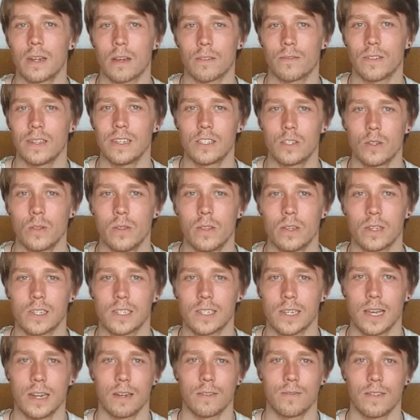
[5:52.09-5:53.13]
enough into the
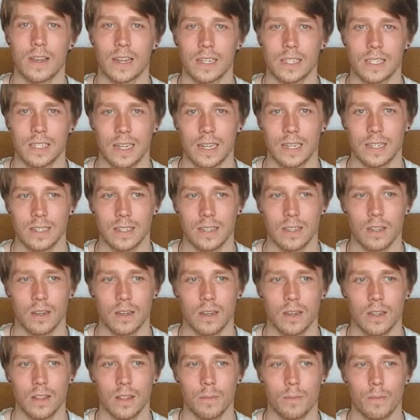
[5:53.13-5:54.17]
side effects and
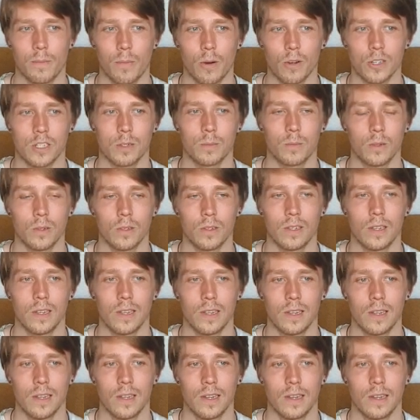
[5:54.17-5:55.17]
the possible